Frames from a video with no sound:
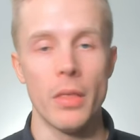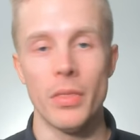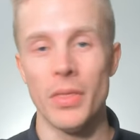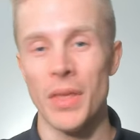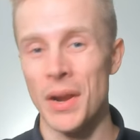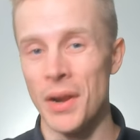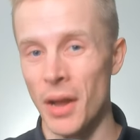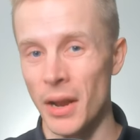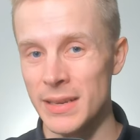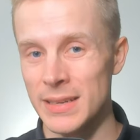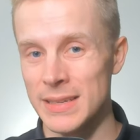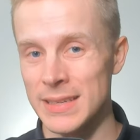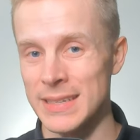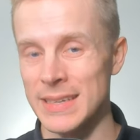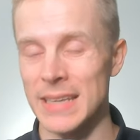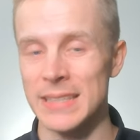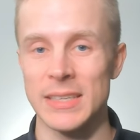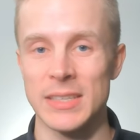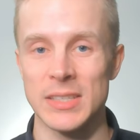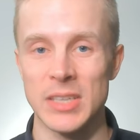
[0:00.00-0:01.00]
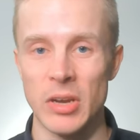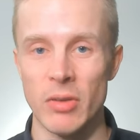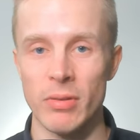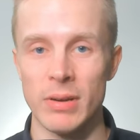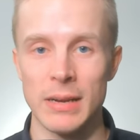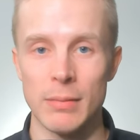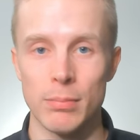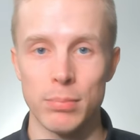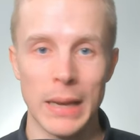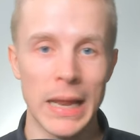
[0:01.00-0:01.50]
they're not
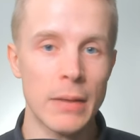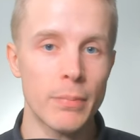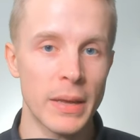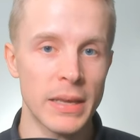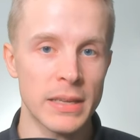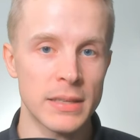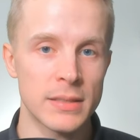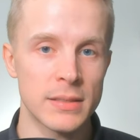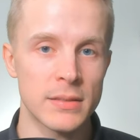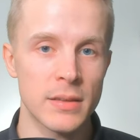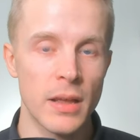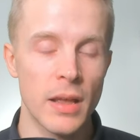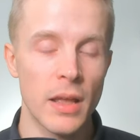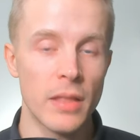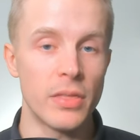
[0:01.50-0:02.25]
necessarily plant-based,